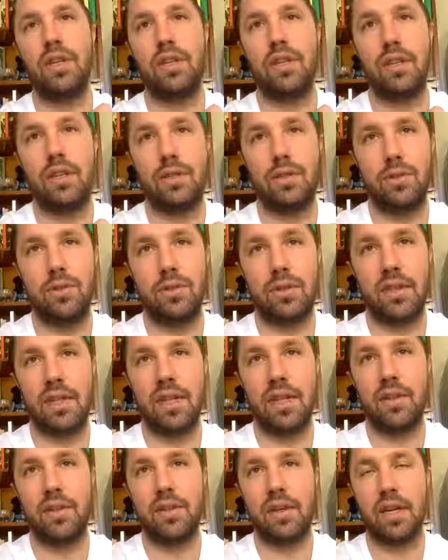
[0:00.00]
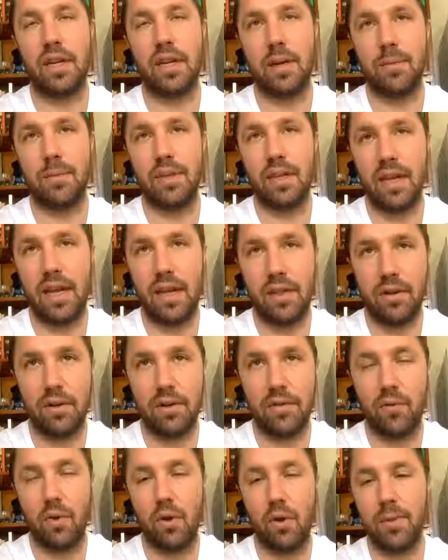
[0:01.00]
Tissues come together
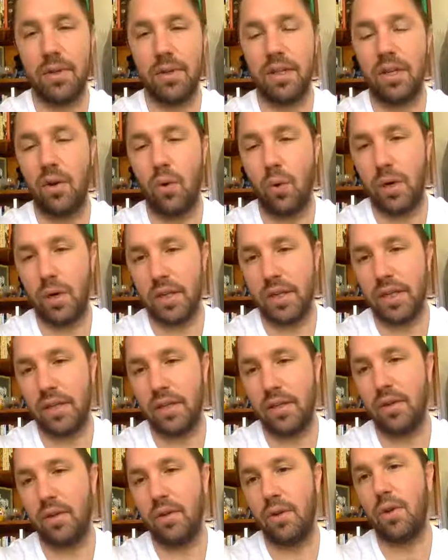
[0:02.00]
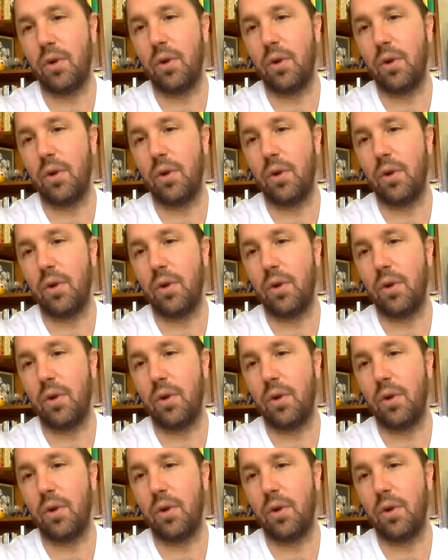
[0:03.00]
to form an organ.